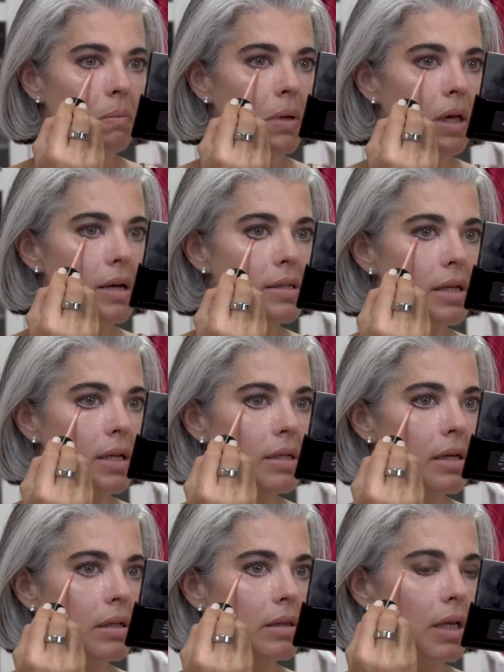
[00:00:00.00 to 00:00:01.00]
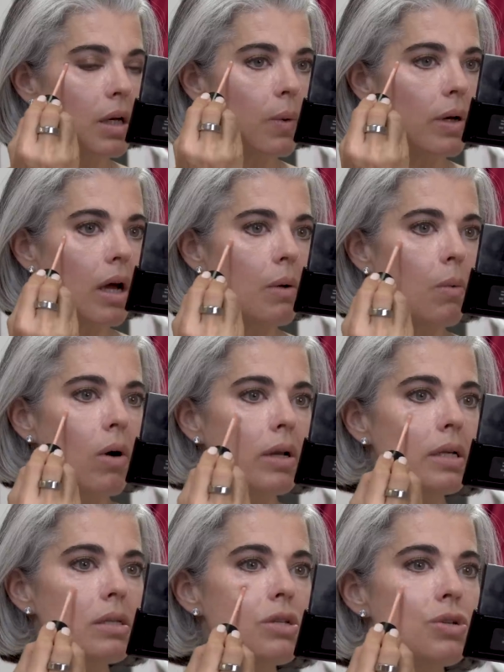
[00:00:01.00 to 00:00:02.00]
Because it is a liquid, I want
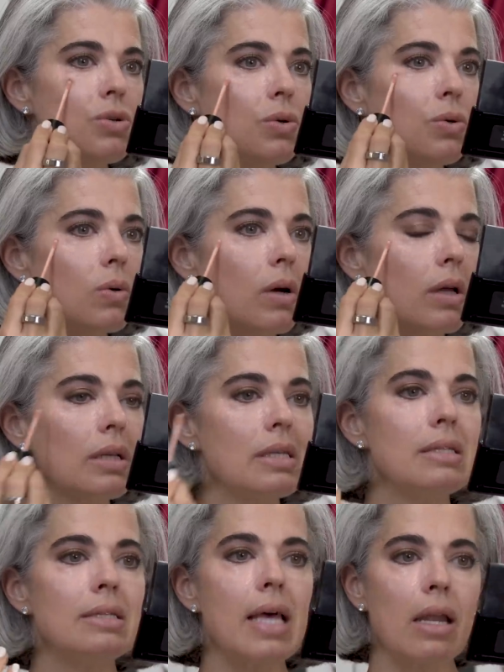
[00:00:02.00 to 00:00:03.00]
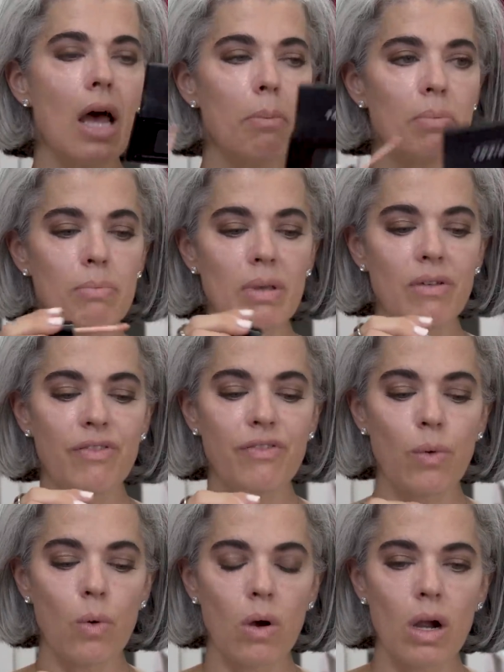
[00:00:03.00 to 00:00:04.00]
it to kind of set up
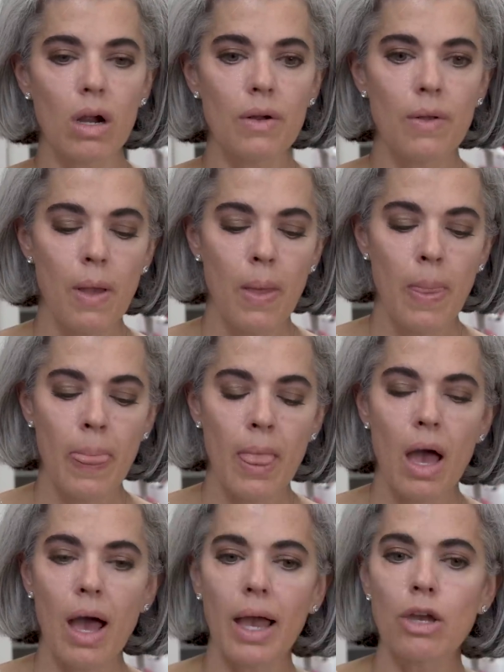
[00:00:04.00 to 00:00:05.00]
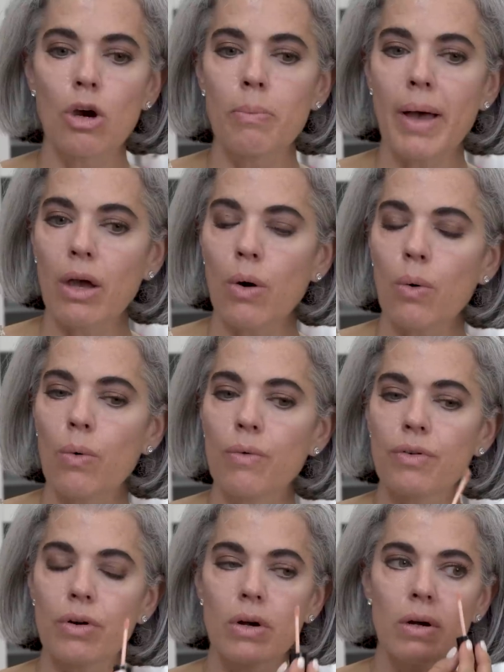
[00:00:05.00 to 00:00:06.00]
before I go back
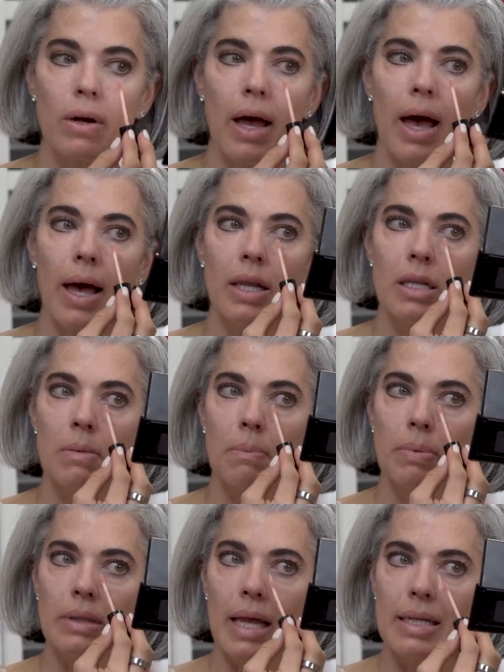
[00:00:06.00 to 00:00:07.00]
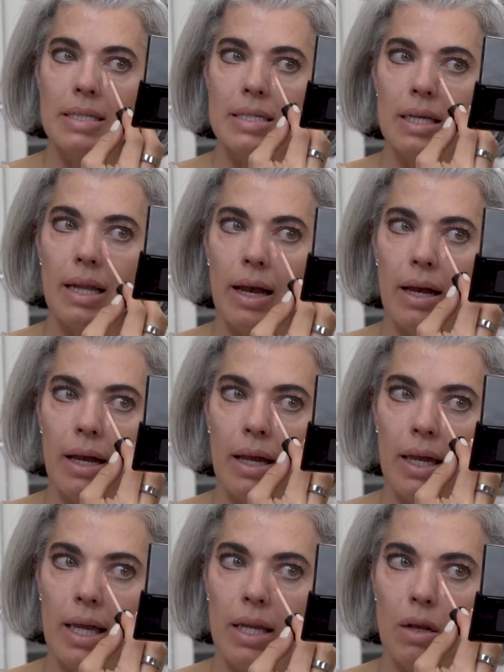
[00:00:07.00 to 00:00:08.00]
over and blend it
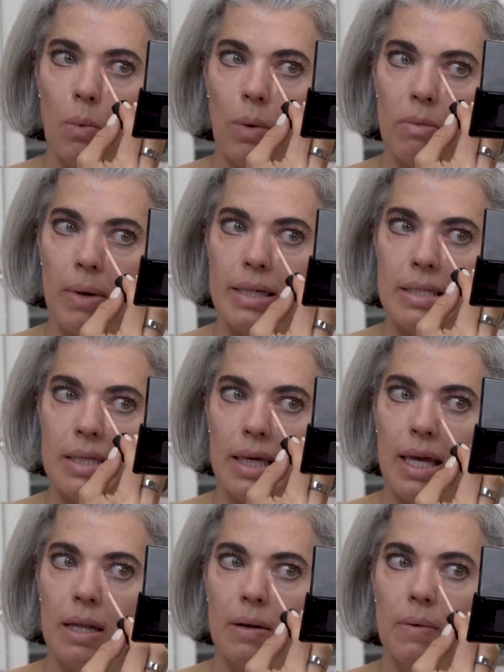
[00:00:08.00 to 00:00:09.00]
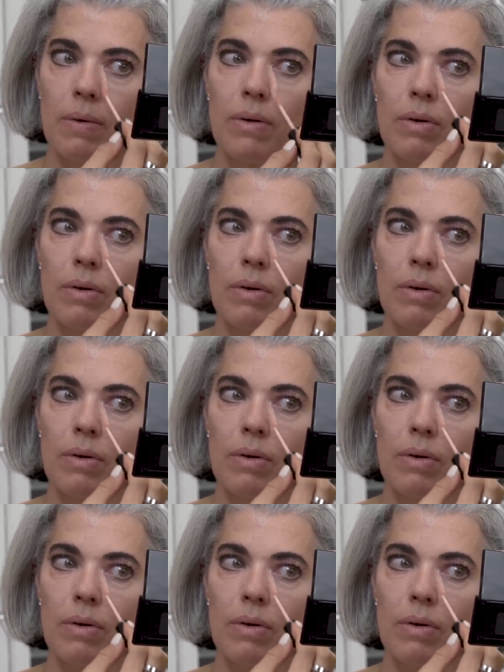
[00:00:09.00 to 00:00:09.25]
in with my skin.